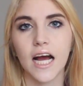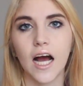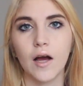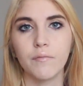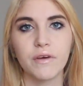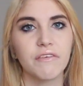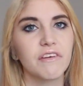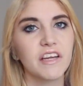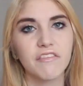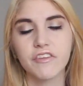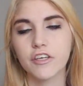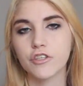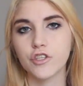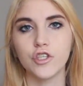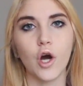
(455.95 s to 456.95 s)
Um, even if
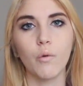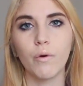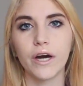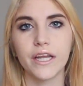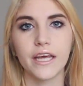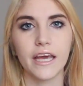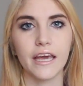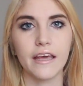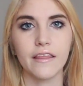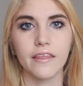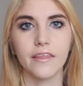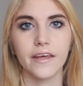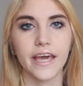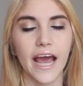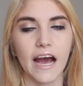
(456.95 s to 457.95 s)
there's no one
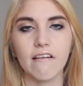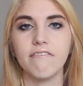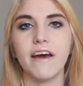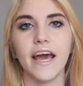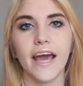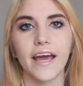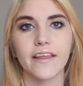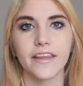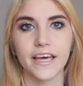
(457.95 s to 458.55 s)
in the cafe,